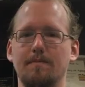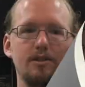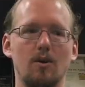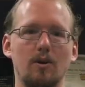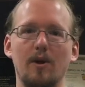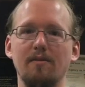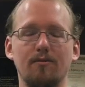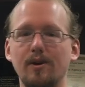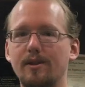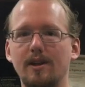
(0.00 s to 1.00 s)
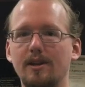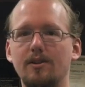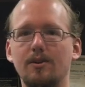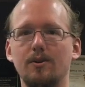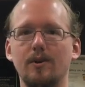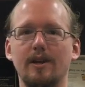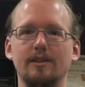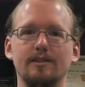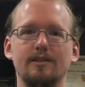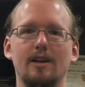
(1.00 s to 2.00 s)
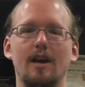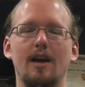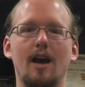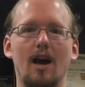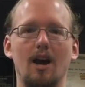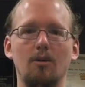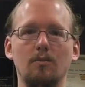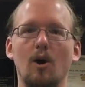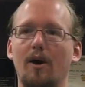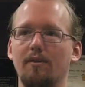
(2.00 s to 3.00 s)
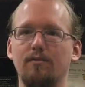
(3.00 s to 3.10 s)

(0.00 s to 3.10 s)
So a great free thing to do is go on a